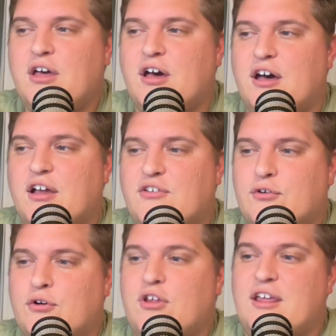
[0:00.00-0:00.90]

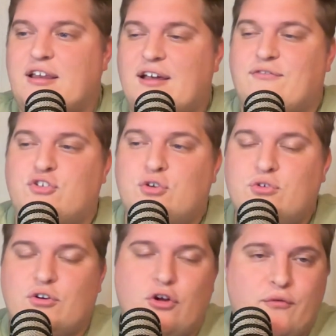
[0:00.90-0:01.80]
He did have 2
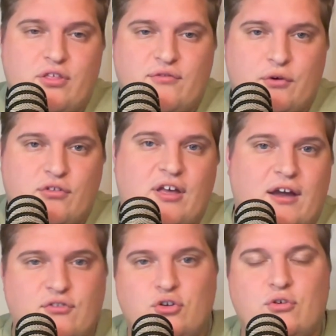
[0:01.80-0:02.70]
turnovers in the first
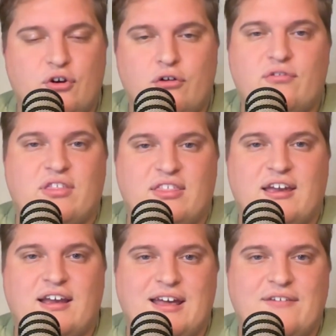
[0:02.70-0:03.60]
half, 2 turnovers in the
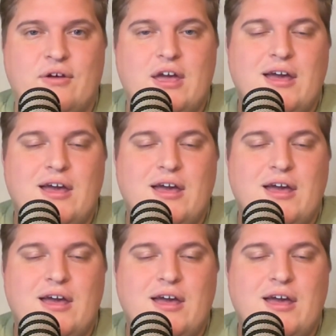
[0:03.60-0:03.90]
second half,